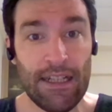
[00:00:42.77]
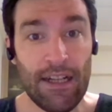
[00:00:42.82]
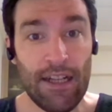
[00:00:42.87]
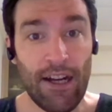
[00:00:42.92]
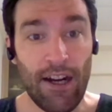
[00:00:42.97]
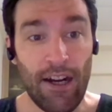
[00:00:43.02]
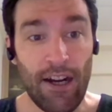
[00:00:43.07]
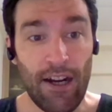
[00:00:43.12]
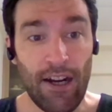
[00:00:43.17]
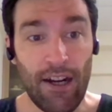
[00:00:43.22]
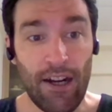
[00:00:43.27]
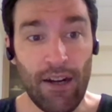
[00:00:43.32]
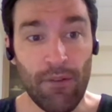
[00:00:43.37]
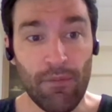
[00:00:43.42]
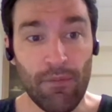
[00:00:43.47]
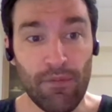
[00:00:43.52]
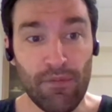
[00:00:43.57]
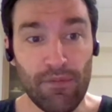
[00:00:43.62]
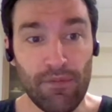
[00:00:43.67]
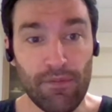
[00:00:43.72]
That
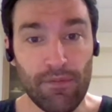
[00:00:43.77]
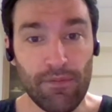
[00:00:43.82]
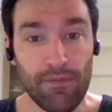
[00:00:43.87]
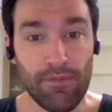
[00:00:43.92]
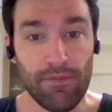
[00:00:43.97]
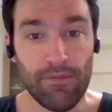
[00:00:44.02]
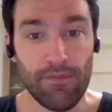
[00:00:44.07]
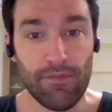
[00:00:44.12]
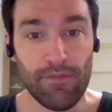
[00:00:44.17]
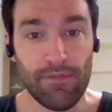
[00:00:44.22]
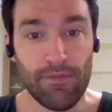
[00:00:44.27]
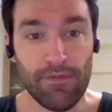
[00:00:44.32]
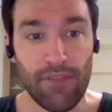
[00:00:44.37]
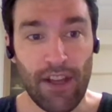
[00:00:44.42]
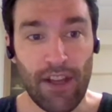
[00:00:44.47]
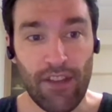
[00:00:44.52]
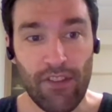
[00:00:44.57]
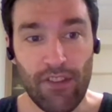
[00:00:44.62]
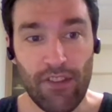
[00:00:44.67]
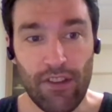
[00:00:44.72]

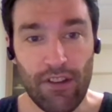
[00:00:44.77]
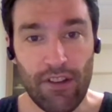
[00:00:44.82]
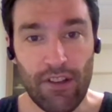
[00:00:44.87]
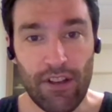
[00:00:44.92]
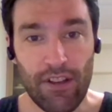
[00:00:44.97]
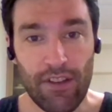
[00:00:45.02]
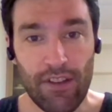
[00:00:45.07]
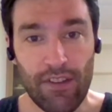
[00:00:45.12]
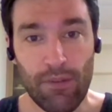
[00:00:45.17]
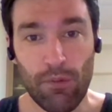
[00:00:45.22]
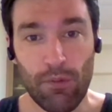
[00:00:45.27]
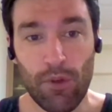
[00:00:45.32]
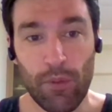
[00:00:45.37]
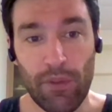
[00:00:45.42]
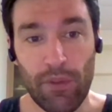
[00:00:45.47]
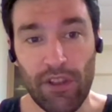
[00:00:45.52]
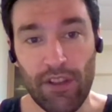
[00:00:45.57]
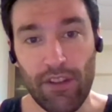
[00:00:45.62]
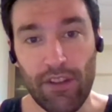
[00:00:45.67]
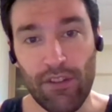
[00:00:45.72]
series will
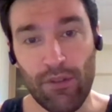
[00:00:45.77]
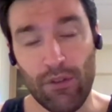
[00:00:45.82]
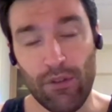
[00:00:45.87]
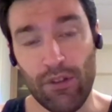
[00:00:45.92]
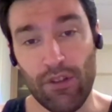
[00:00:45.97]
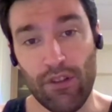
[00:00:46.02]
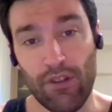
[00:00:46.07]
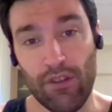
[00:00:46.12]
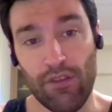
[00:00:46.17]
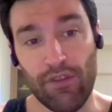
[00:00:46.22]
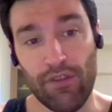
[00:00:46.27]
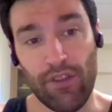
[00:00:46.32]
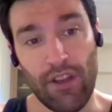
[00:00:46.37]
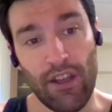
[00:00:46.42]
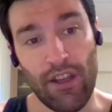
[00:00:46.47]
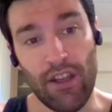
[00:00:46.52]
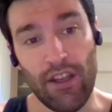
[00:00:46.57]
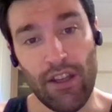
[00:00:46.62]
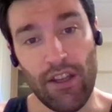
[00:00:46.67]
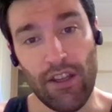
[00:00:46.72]
be sort of
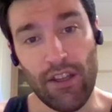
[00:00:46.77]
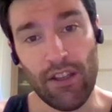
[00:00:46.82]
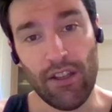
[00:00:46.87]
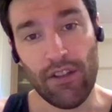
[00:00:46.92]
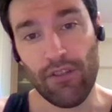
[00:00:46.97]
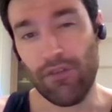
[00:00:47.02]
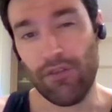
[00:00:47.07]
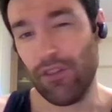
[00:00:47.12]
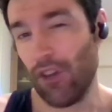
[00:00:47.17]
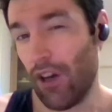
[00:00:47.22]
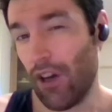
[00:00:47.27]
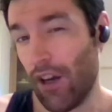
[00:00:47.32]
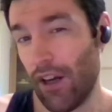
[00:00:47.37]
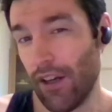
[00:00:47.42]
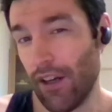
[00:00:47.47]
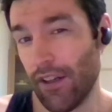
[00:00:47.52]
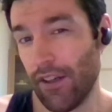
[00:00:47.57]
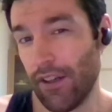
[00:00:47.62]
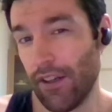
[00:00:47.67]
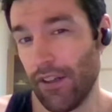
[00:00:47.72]
a
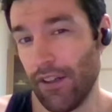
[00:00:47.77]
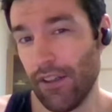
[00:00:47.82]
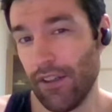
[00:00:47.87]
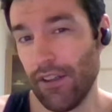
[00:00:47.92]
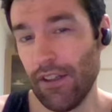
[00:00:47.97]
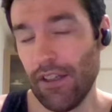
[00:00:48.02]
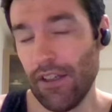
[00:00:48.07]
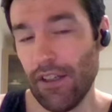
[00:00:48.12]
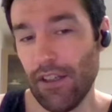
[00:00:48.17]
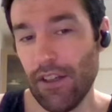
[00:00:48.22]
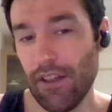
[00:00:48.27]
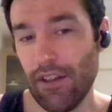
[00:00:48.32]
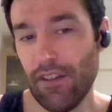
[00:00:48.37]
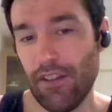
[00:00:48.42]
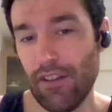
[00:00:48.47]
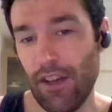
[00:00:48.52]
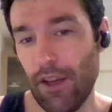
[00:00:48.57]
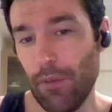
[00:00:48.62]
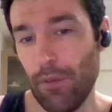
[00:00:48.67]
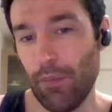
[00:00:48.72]
vlog
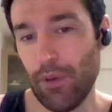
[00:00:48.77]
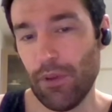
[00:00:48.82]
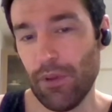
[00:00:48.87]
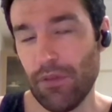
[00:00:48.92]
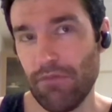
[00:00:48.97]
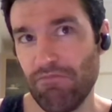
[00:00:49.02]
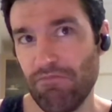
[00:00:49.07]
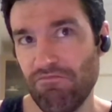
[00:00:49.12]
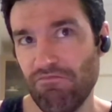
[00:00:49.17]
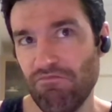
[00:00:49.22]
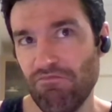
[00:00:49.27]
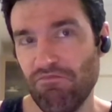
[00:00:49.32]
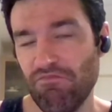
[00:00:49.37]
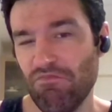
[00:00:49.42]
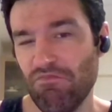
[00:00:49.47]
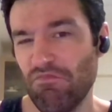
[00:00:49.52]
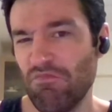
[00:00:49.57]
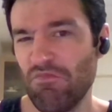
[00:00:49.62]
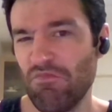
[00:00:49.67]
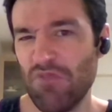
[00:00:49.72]
type
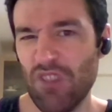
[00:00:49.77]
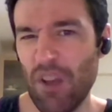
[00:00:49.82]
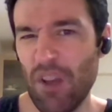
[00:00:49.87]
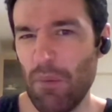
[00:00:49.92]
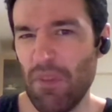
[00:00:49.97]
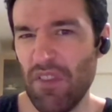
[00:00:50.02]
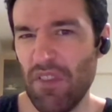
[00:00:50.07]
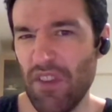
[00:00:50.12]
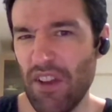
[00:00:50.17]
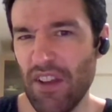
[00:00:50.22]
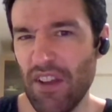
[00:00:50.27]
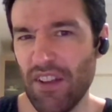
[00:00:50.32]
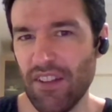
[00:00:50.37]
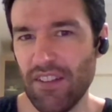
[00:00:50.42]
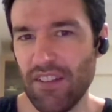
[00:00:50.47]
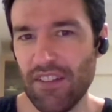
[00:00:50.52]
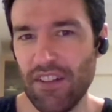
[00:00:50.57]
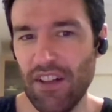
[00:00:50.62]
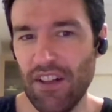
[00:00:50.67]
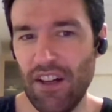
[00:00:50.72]
of thing.
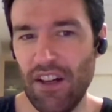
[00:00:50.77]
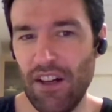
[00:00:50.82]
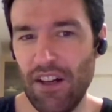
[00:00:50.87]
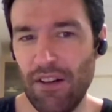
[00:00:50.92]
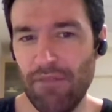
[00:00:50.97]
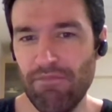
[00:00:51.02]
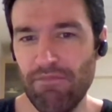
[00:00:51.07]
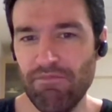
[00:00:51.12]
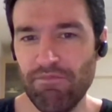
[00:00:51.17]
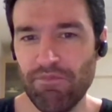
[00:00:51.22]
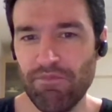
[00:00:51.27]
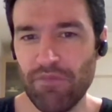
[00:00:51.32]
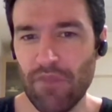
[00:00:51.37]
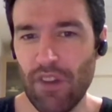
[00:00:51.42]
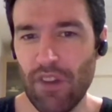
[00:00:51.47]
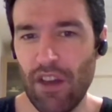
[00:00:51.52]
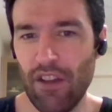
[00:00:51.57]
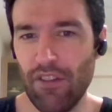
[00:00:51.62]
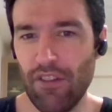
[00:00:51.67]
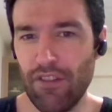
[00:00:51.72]

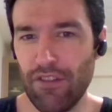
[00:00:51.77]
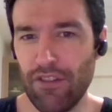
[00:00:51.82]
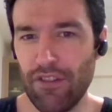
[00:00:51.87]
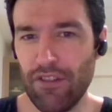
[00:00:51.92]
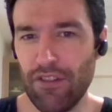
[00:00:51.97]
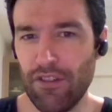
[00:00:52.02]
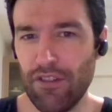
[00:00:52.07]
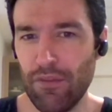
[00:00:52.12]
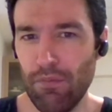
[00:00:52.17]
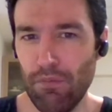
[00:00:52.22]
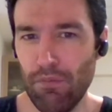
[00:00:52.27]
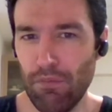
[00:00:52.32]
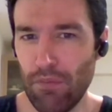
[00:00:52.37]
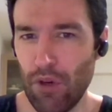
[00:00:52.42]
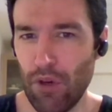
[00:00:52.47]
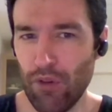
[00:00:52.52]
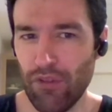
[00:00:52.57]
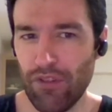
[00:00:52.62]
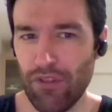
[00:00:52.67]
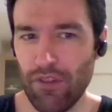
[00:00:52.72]
As
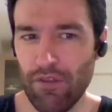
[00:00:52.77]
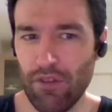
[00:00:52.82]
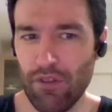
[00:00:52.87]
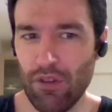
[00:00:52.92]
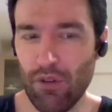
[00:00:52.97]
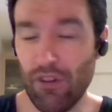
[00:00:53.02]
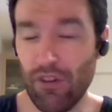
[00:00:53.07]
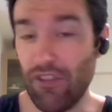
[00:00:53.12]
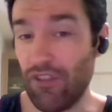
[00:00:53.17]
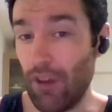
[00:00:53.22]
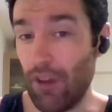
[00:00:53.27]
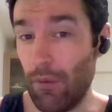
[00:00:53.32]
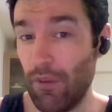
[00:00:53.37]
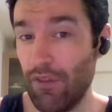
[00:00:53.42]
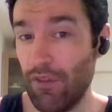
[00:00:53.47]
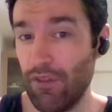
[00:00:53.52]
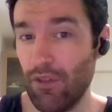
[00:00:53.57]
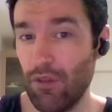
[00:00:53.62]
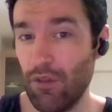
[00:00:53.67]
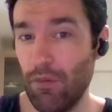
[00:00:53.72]
most of you or some
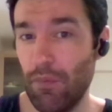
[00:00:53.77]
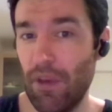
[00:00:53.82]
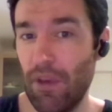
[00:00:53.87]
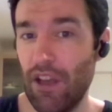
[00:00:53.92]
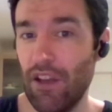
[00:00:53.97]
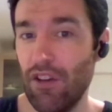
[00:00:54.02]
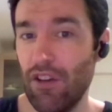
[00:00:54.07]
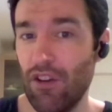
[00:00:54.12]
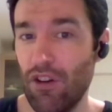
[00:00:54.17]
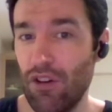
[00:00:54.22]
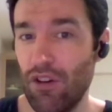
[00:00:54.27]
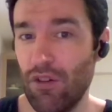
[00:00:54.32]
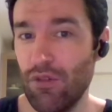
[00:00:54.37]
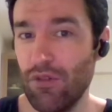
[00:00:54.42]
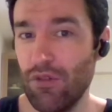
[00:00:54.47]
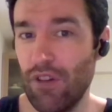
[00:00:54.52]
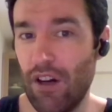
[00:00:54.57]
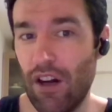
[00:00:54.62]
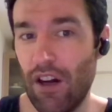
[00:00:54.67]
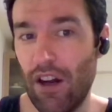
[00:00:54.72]
of you may
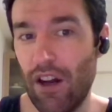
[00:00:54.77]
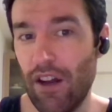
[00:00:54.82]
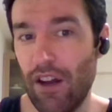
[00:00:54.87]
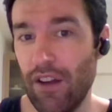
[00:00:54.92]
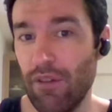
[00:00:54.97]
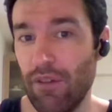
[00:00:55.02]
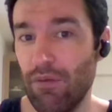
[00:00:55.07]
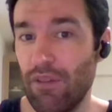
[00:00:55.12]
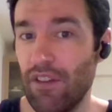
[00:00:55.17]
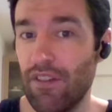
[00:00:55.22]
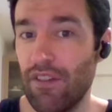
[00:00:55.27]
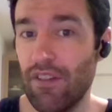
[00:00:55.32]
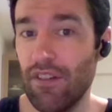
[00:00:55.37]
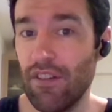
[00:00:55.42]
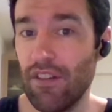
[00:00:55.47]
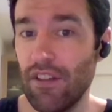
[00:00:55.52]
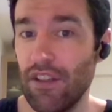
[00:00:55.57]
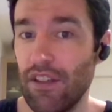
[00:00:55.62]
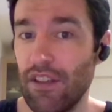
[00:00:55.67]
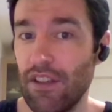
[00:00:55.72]
know, I
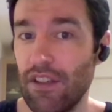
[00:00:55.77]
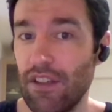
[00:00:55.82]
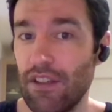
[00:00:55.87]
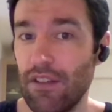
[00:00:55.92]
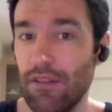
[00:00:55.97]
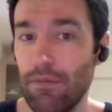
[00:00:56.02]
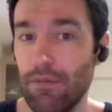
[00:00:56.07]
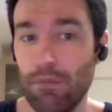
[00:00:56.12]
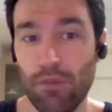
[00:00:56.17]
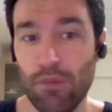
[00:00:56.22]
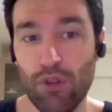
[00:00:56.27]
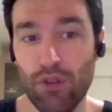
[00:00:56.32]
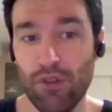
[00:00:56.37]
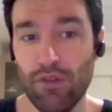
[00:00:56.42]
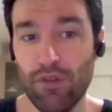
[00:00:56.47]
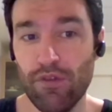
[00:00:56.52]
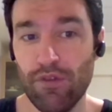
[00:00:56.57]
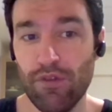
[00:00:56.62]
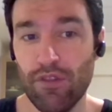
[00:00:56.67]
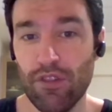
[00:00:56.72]
recently
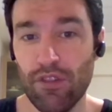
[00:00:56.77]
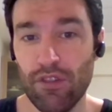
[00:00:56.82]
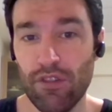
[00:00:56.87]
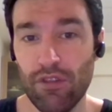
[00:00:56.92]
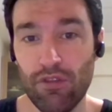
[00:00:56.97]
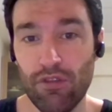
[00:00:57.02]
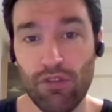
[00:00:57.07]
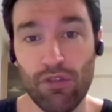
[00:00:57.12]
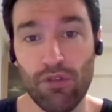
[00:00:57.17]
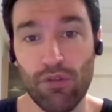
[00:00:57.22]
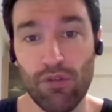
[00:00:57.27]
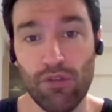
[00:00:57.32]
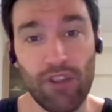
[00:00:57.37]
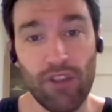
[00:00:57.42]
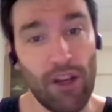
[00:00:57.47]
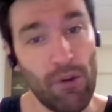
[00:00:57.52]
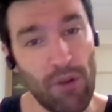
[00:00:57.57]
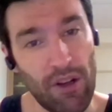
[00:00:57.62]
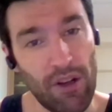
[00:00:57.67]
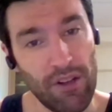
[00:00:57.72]
moved to
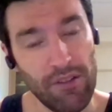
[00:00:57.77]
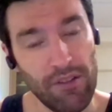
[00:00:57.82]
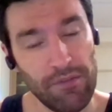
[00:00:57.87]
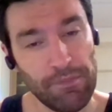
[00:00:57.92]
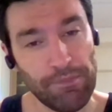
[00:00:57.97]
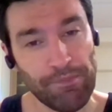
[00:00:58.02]
Taiwan.